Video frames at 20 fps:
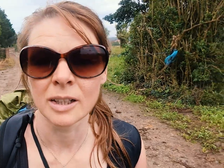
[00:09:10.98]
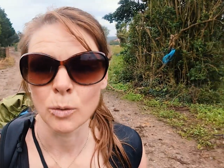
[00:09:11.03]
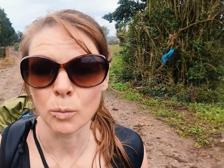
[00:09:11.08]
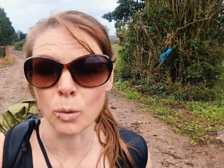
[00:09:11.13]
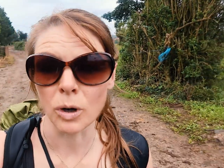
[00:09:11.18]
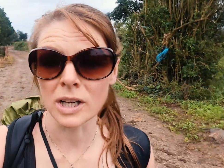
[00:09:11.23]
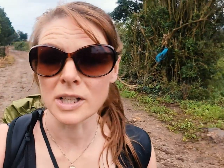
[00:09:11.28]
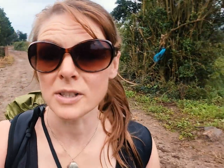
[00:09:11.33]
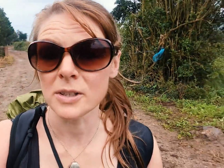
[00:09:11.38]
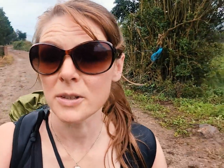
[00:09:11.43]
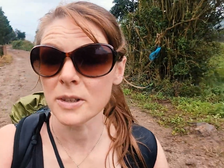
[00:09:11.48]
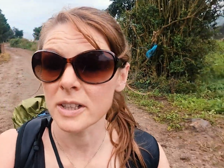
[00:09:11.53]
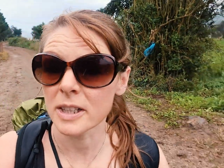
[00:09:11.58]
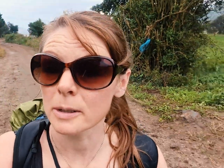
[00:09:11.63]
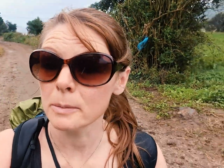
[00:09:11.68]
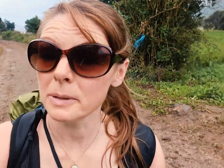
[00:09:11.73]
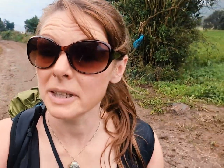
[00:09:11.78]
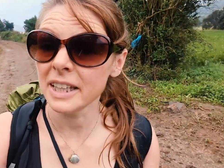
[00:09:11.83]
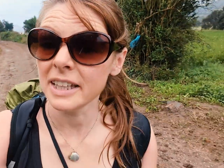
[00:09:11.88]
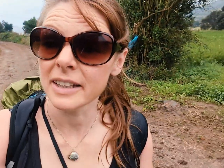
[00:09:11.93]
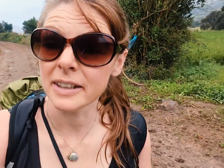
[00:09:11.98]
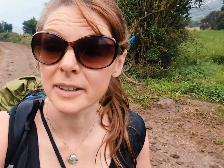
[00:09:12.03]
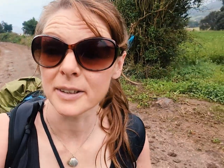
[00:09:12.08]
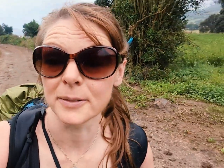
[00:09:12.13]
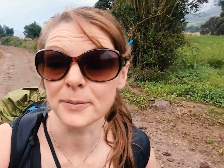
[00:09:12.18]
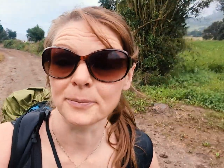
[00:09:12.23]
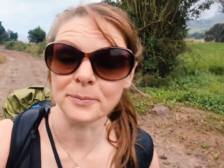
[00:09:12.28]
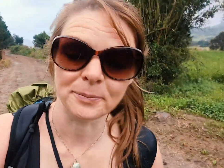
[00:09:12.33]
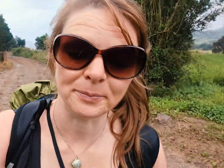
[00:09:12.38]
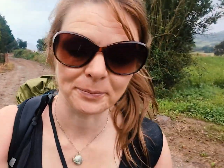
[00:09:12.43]
Why do the
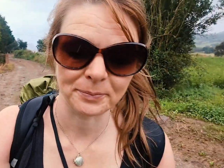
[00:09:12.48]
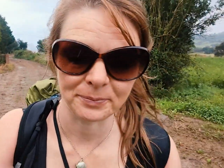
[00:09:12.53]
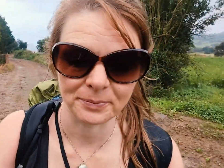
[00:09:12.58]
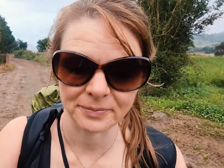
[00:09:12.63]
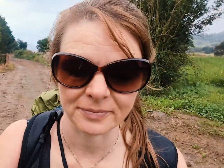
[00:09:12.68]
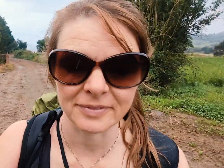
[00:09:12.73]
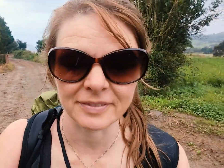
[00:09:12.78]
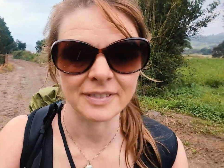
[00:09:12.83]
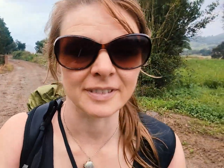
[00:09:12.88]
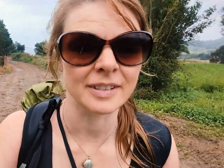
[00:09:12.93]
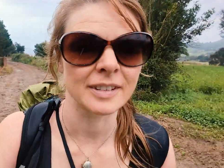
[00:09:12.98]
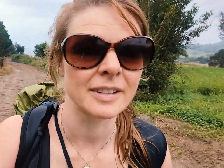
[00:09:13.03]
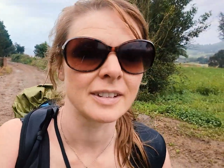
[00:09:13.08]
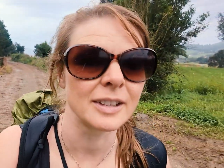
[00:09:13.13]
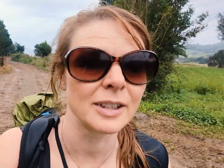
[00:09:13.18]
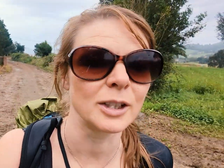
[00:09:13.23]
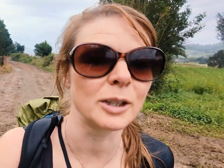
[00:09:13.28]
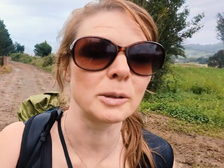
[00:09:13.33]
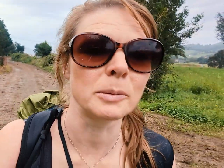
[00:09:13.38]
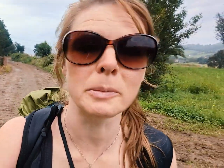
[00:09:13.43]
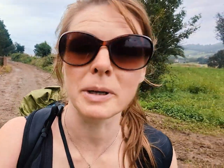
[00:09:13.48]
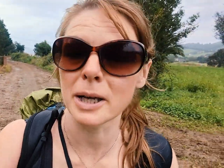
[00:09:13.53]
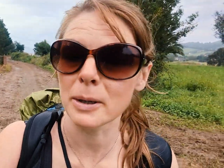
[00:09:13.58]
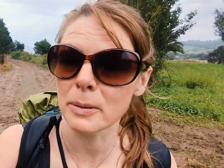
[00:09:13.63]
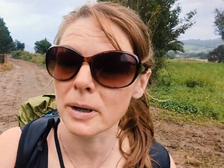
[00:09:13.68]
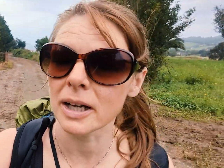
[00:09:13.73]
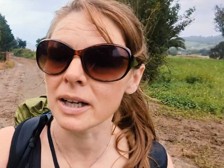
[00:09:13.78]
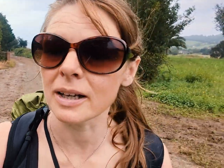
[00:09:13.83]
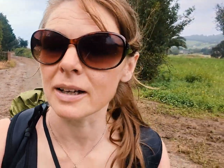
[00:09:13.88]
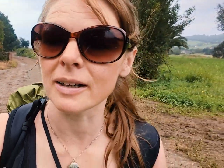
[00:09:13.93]
Camino? You may
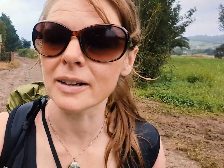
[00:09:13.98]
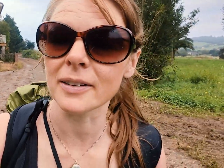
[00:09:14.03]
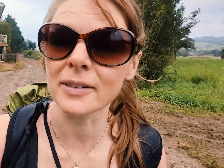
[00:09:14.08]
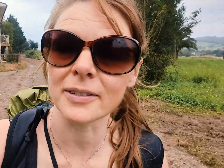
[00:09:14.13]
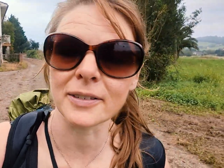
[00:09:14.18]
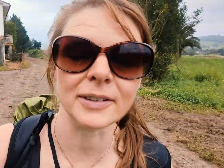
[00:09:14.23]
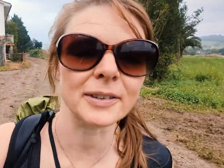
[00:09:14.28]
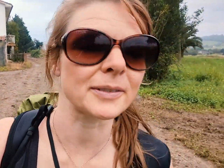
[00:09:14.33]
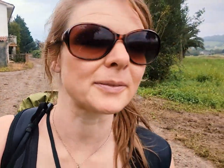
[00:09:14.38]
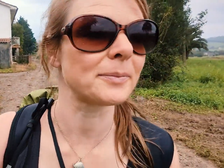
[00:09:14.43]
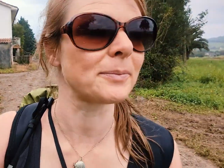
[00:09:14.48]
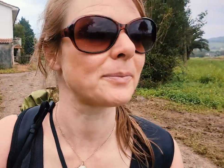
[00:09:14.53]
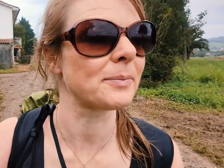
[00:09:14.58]
well ask.